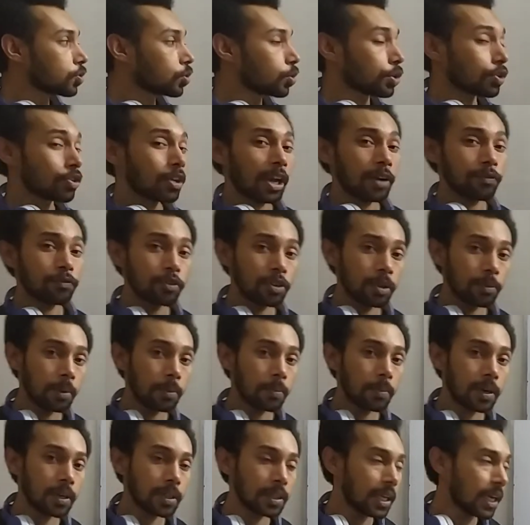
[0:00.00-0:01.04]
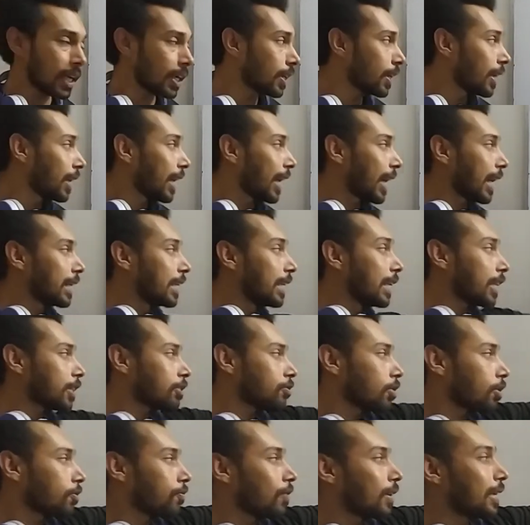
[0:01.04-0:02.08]
So you have to remember that an
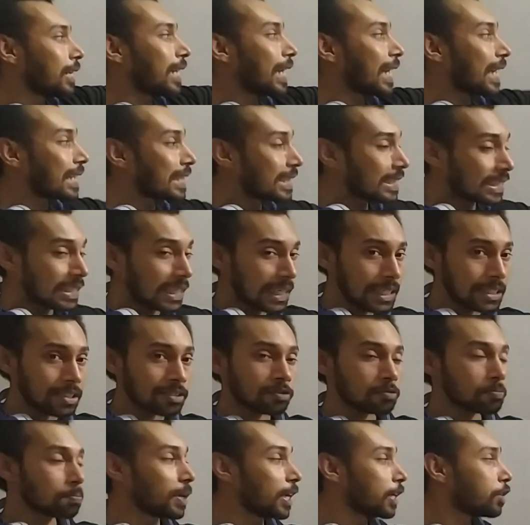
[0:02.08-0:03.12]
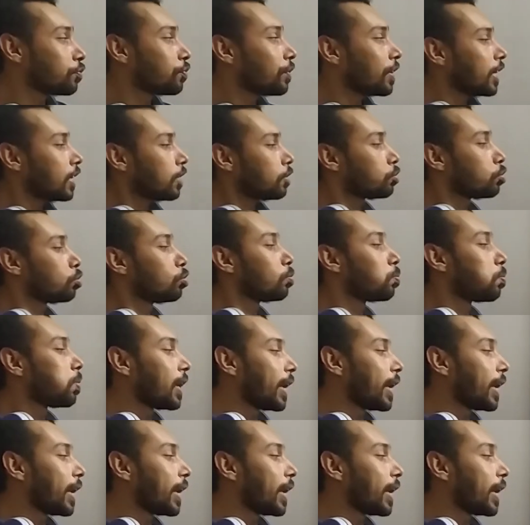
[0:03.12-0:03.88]
electric field exists between two